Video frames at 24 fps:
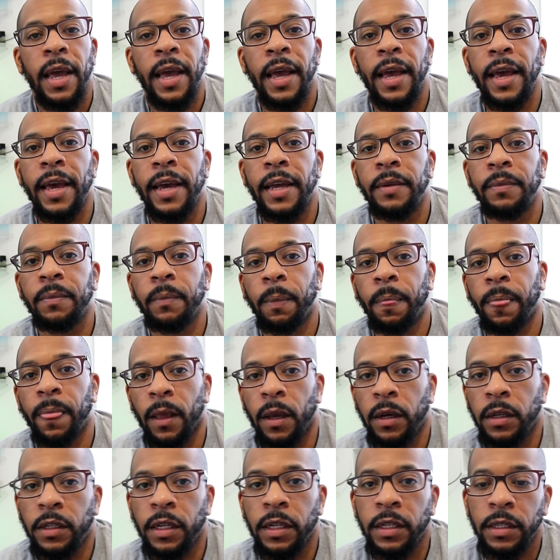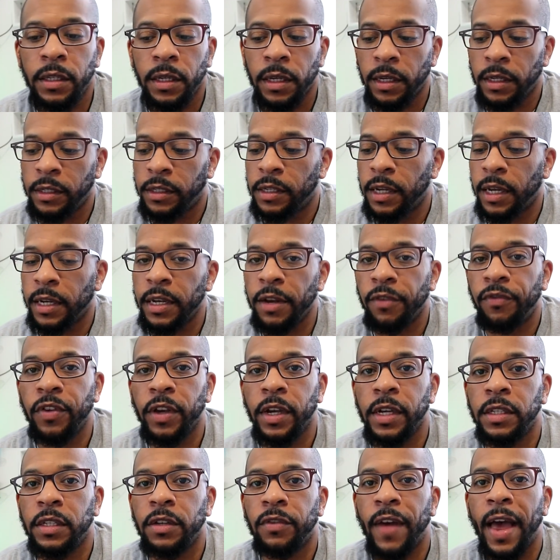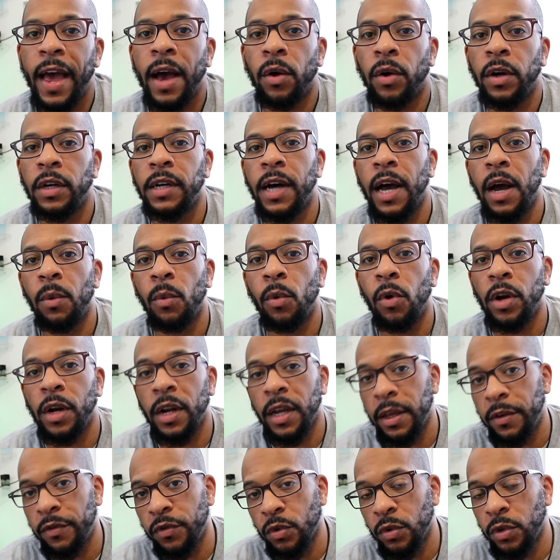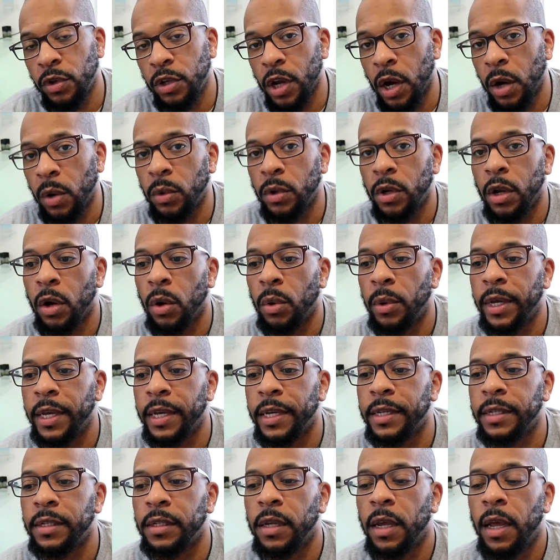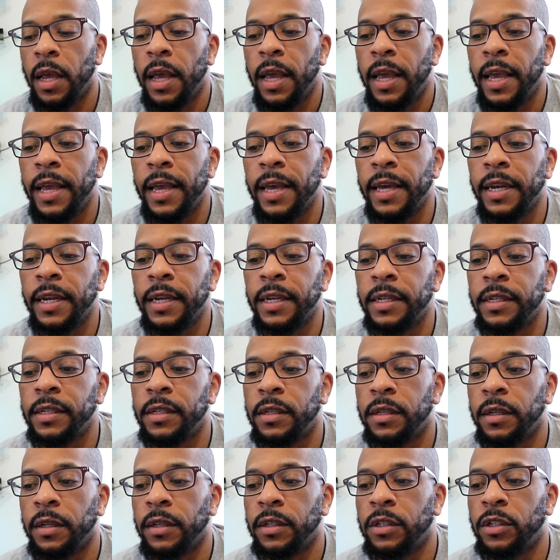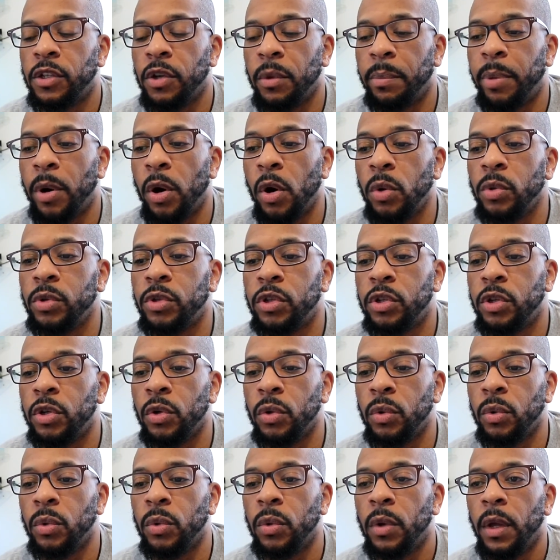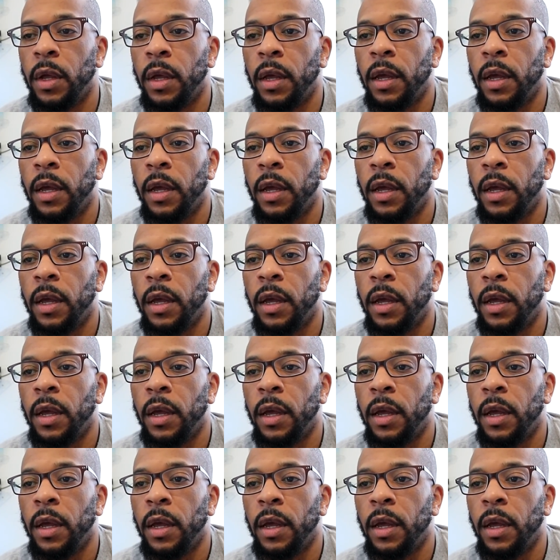And the, the significance of alkaline water, if you don't know, is it is supposed to,